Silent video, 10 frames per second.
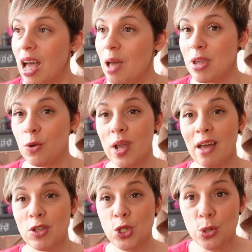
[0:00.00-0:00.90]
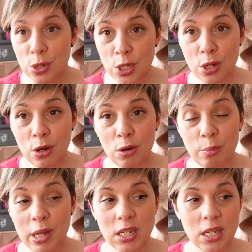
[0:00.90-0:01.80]
I mean, we have a studio,
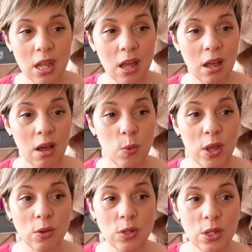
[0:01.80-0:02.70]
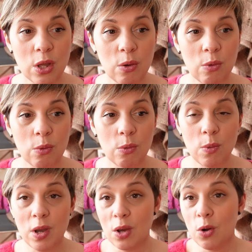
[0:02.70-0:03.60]
but we also
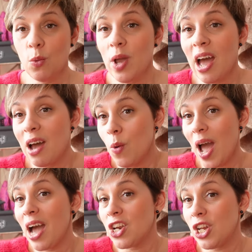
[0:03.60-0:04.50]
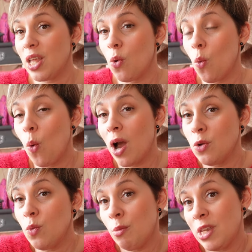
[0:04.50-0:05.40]
we're actually
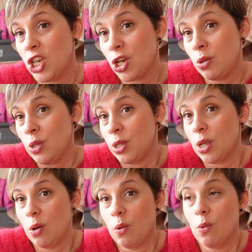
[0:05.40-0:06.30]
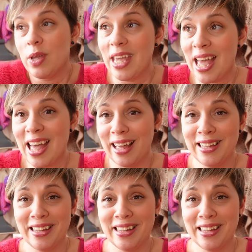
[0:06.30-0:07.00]
one woman shows. So yeah,